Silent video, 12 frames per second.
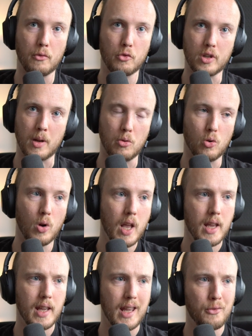For example,
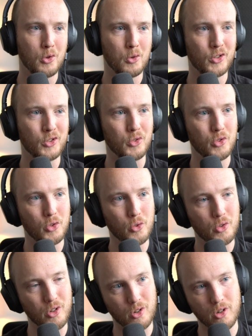if you were to
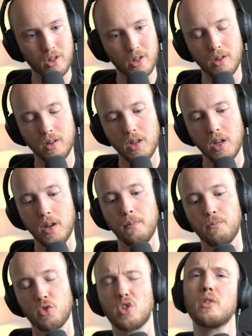do your
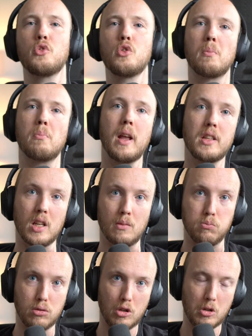
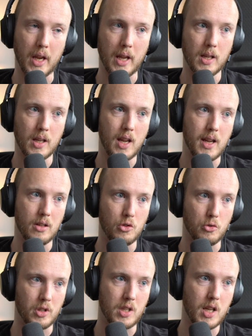basic blocking in
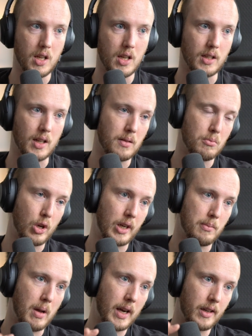USD and then bring
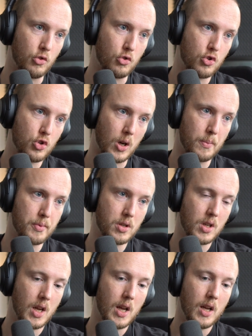it back into
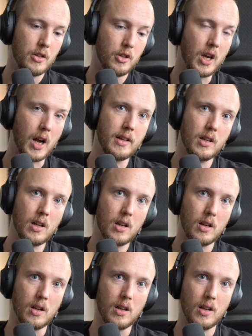SOPs, you
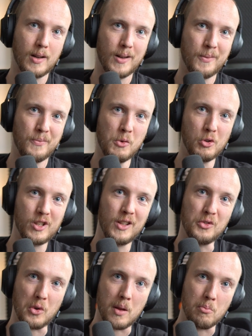you would
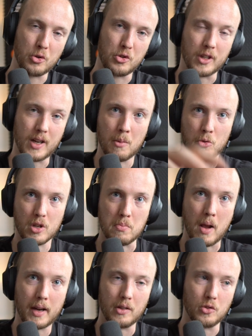need to import your cameras
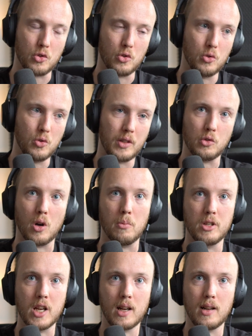back into
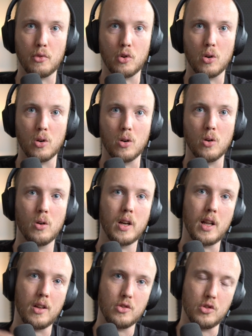OBJ level,
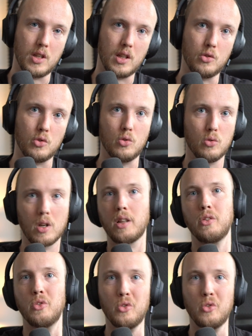and you need to